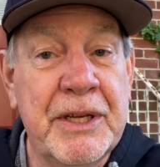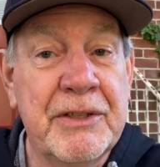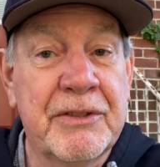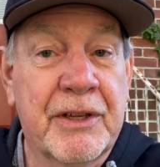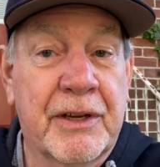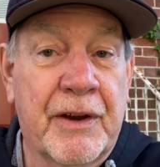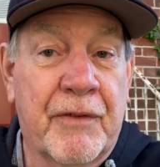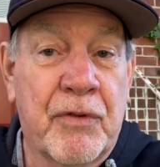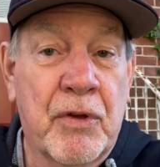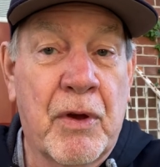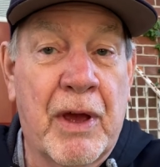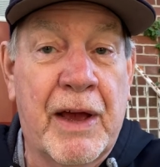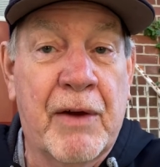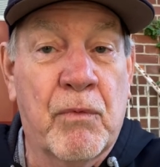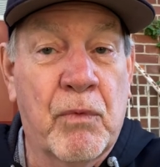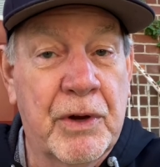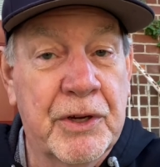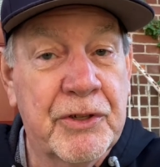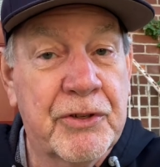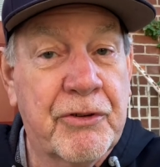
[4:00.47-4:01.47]
that if you have
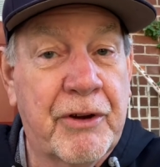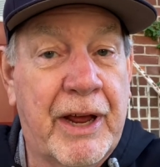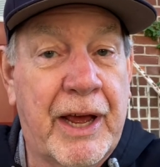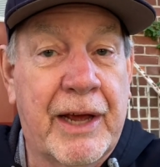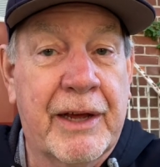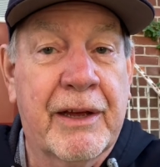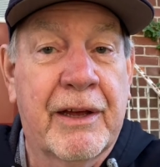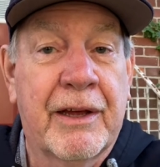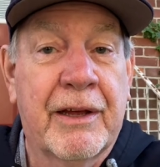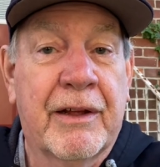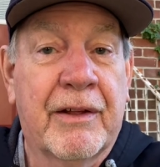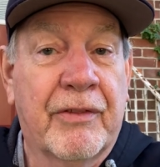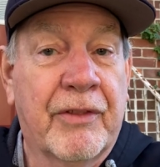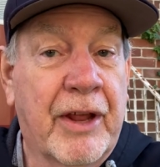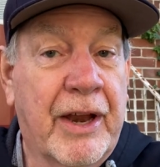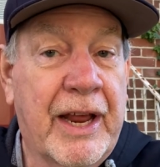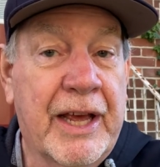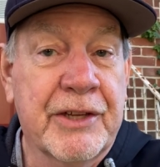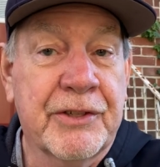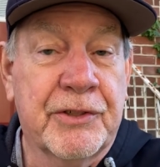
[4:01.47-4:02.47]
one track that
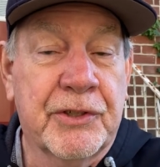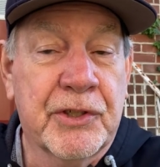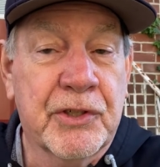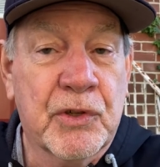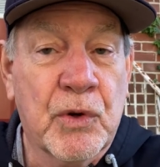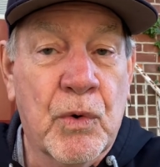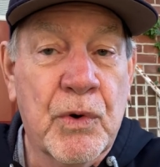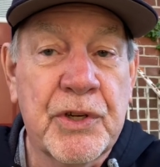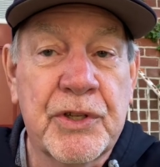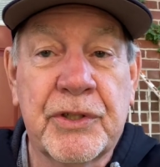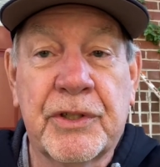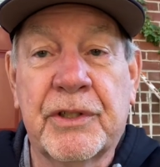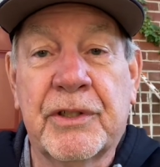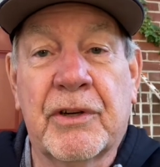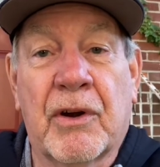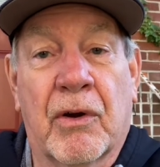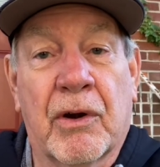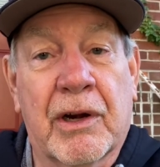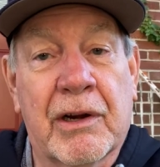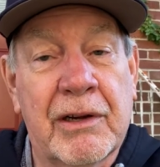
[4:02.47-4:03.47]
has distortion
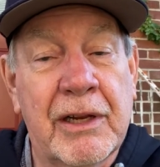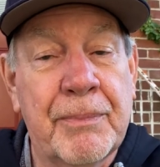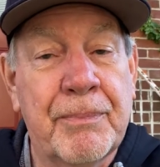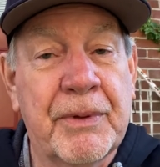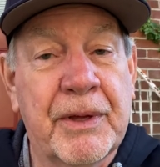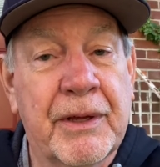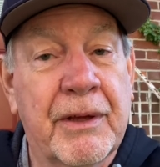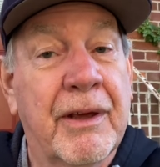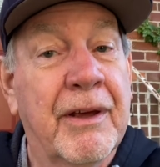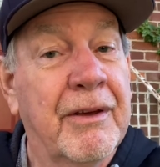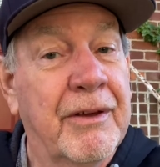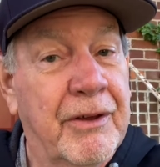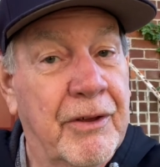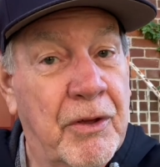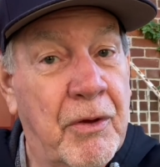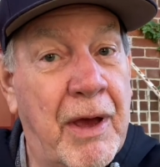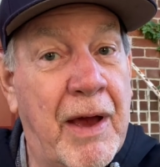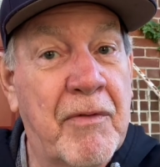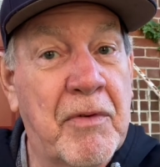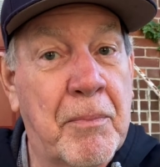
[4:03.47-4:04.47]
or clipping, you
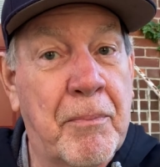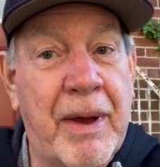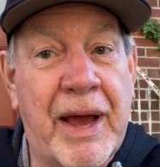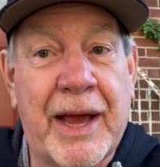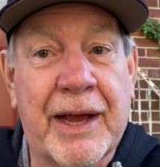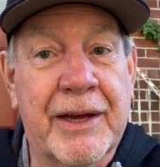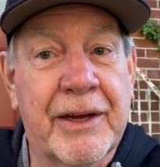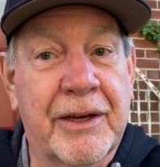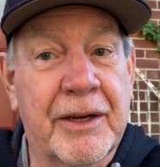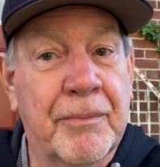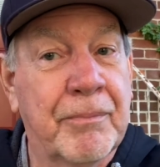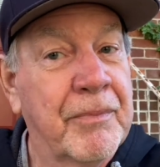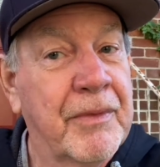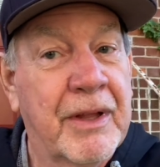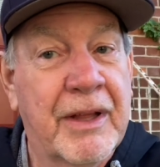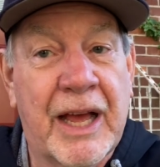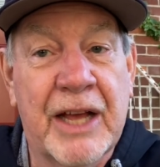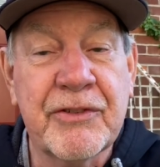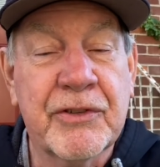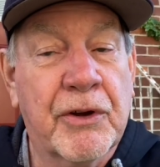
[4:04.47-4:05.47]
have a backup.
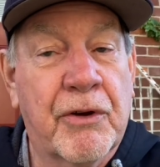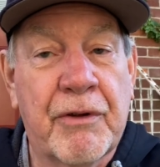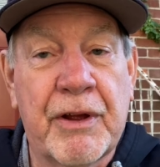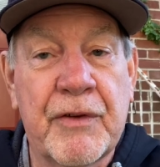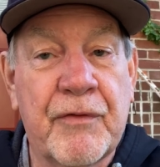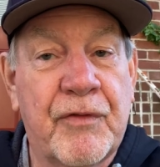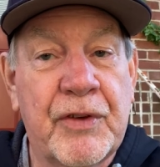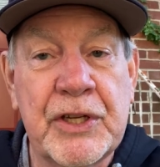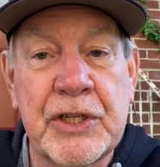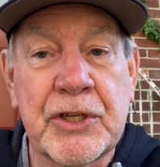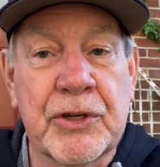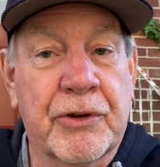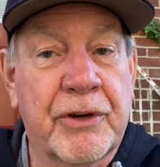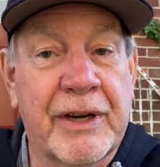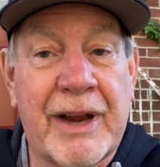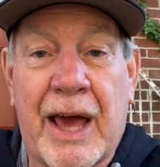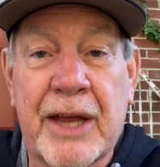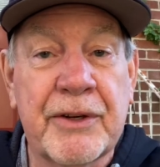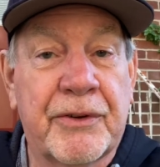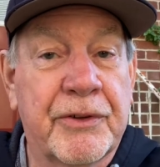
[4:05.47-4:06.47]
That's a great feature, and
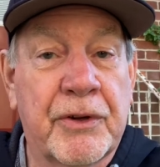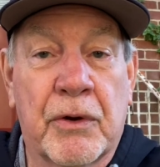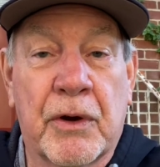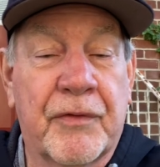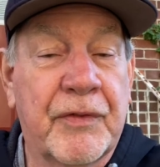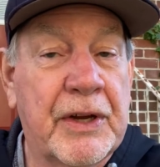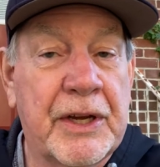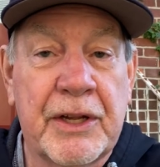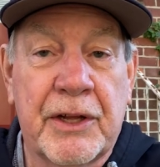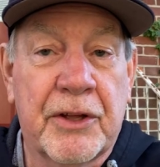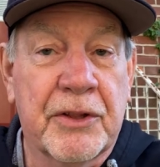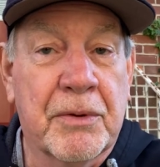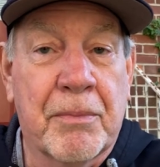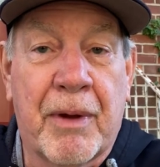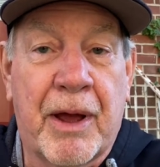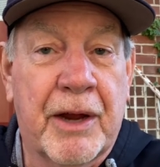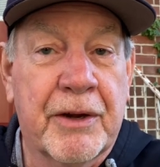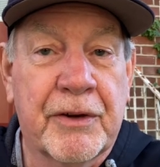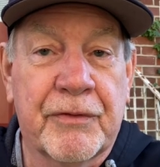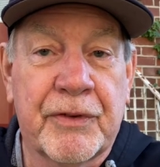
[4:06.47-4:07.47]
I don't know of any other
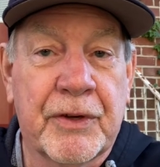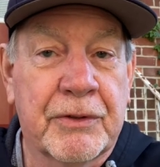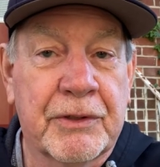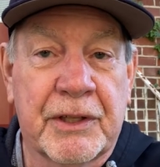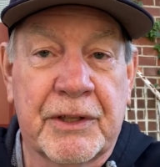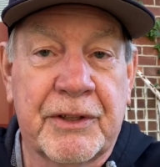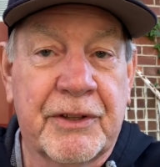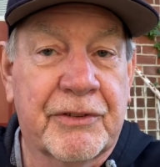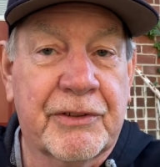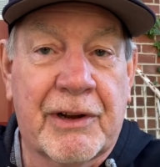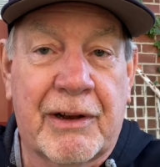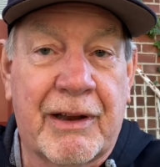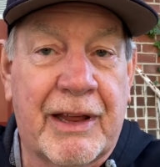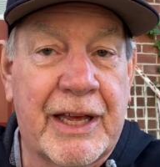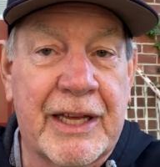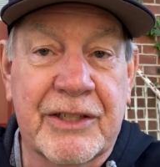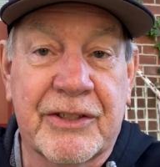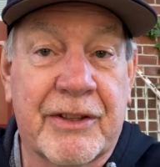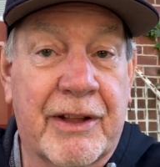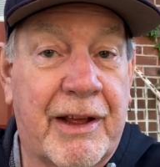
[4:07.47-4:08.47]
microphone in this
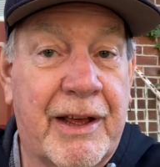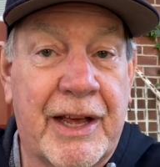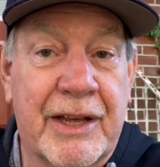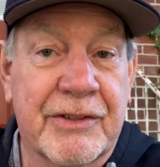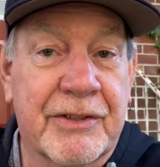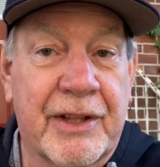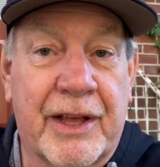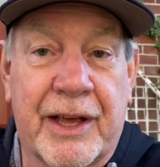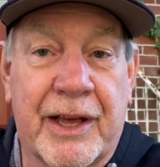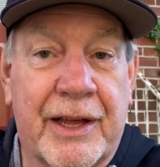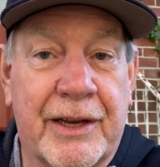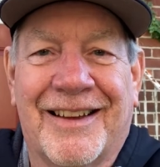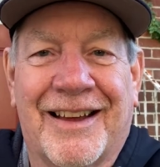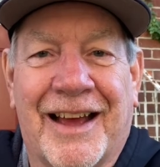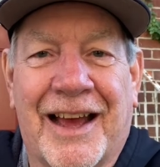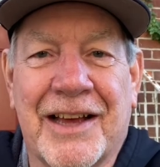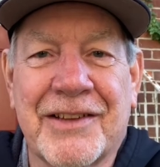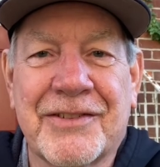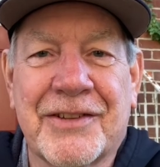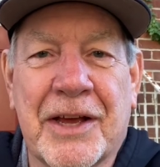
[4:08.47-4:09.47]
class that has that.
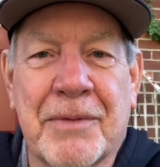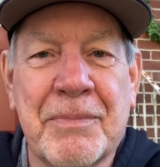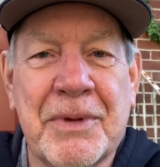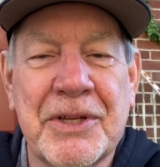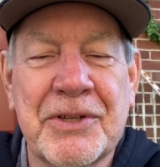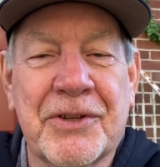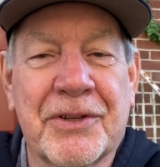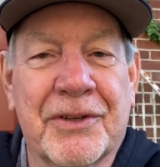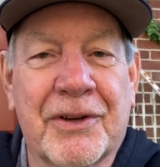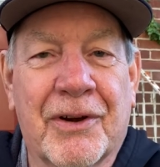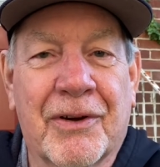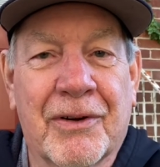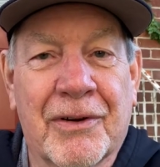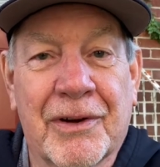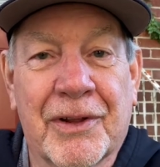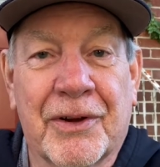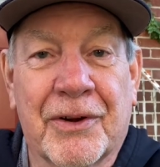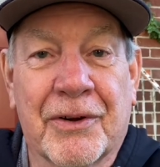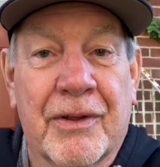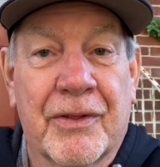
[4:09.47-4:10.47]
As I mentioned
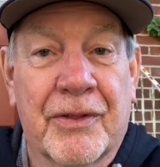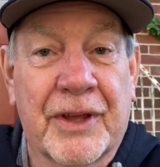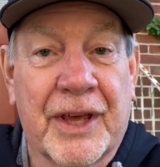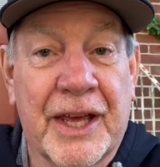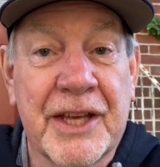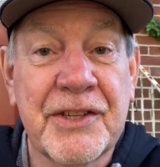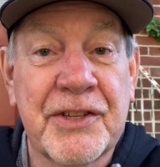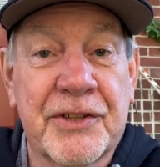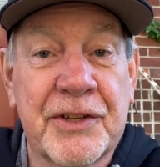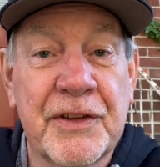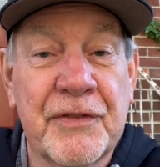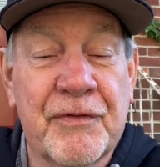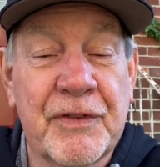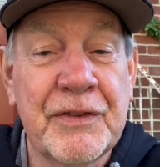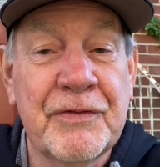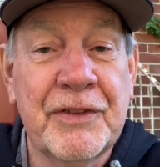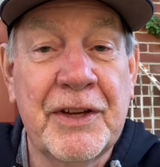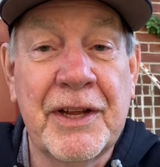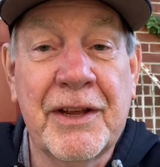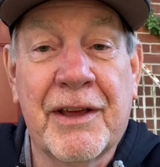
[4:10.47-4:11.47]
earlier, the
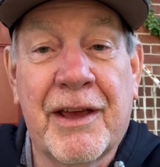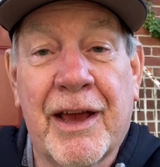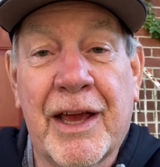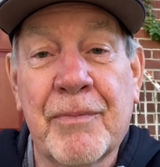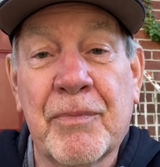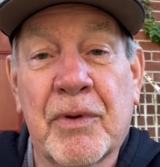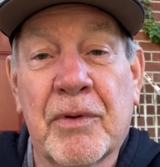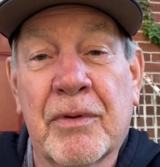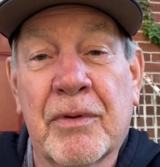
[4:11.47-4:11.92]
SC15 cable